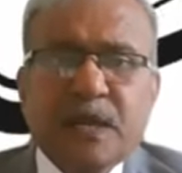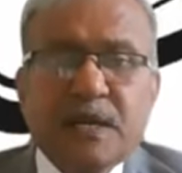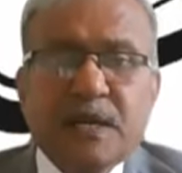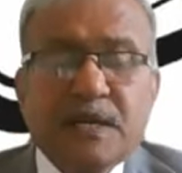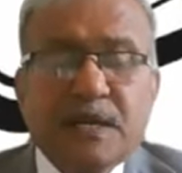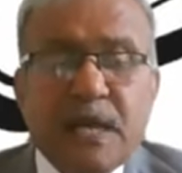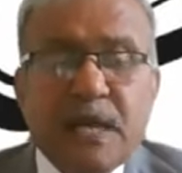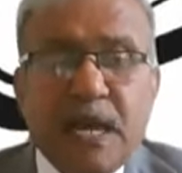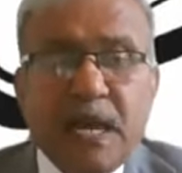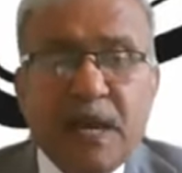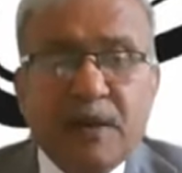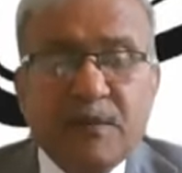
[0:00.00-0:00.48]

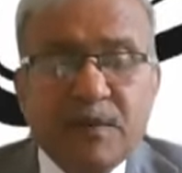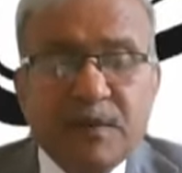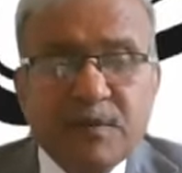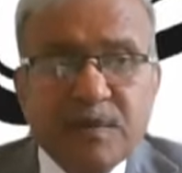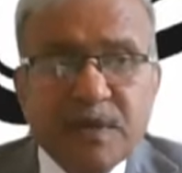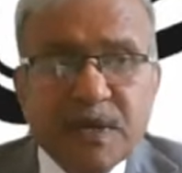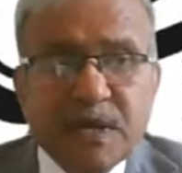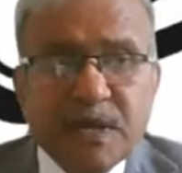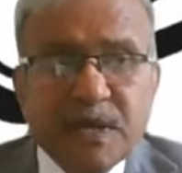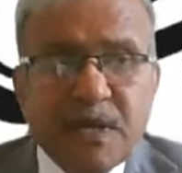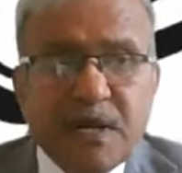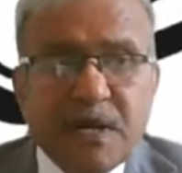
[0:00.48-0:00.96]
They
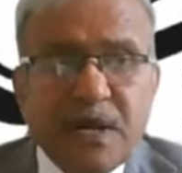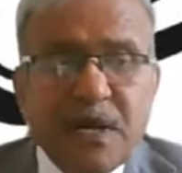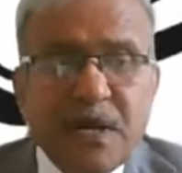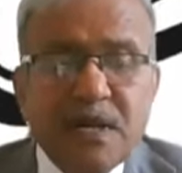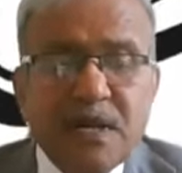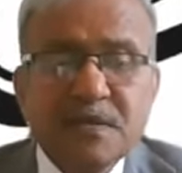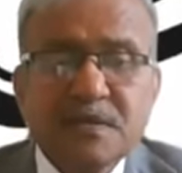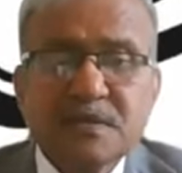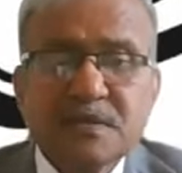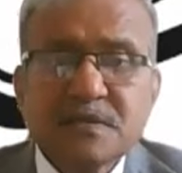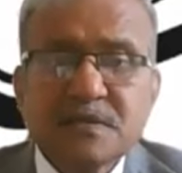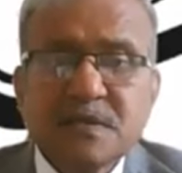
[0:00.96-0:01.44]
have
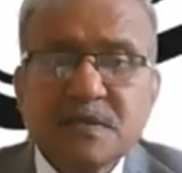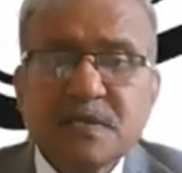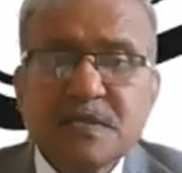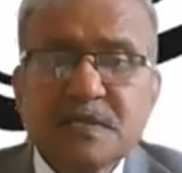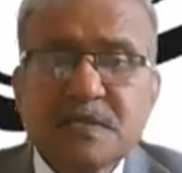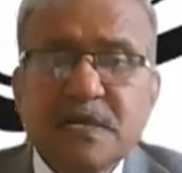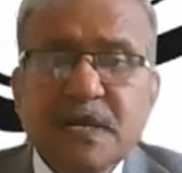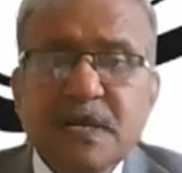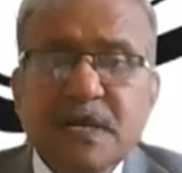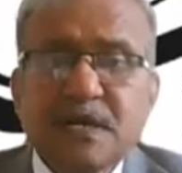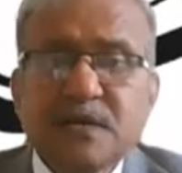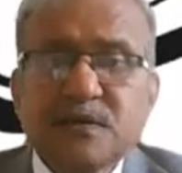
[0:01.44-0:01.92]
because
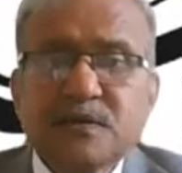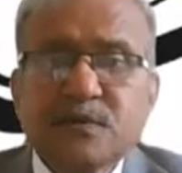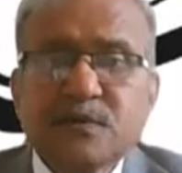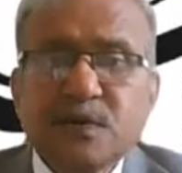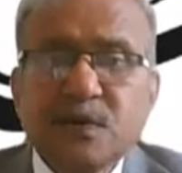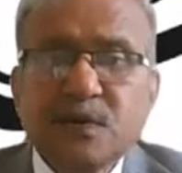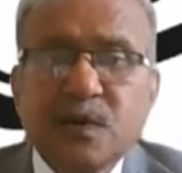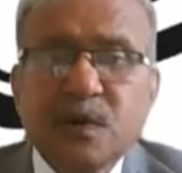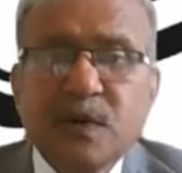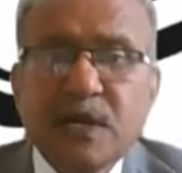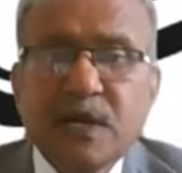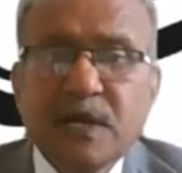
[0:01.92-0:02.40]
there is
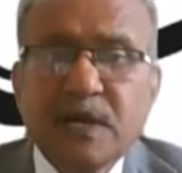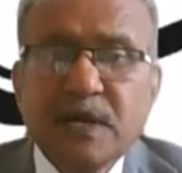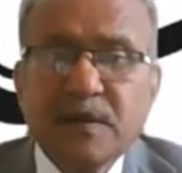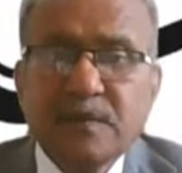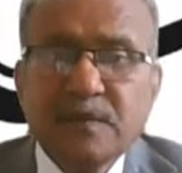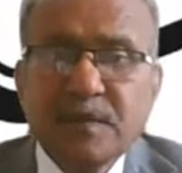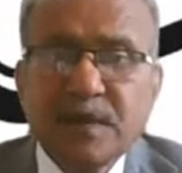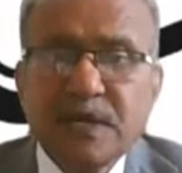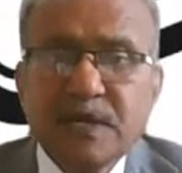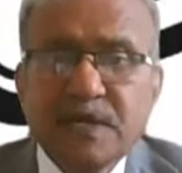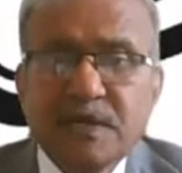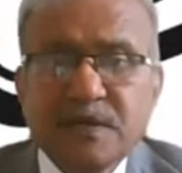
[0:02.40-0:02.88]
no
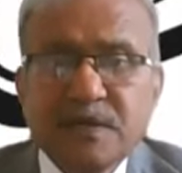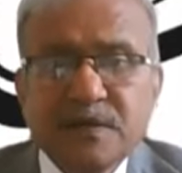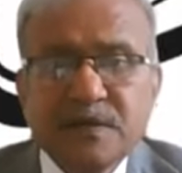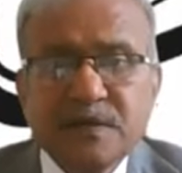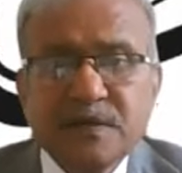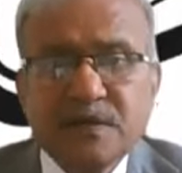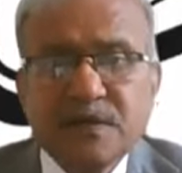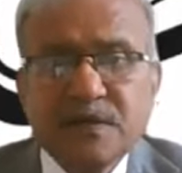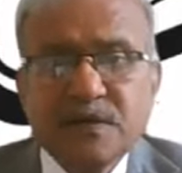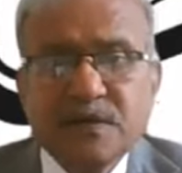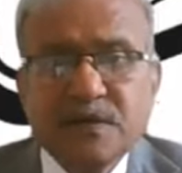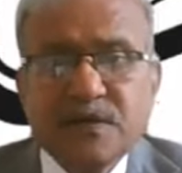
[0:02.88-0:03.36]
limit
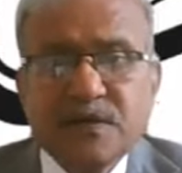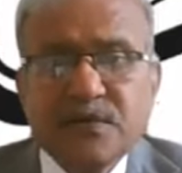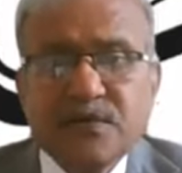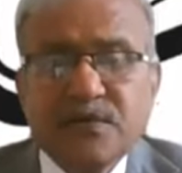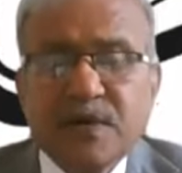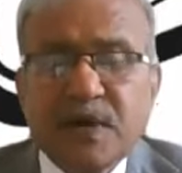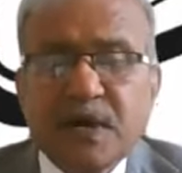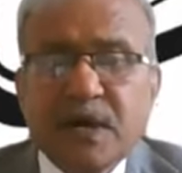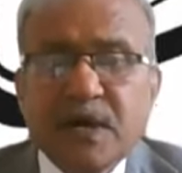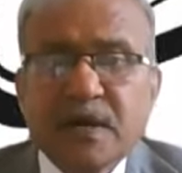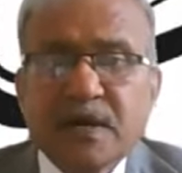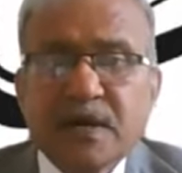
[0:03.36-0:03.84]

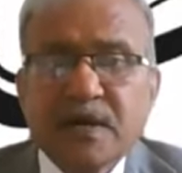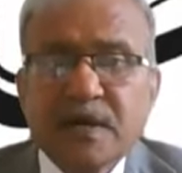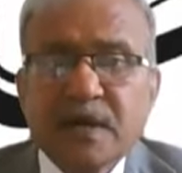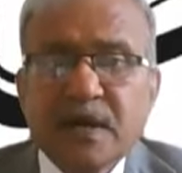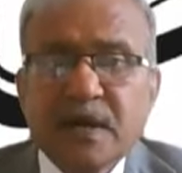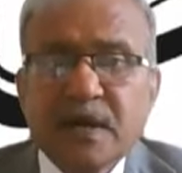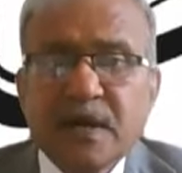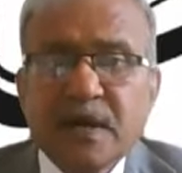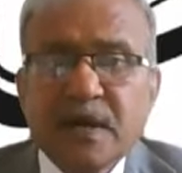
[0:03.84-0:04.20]
for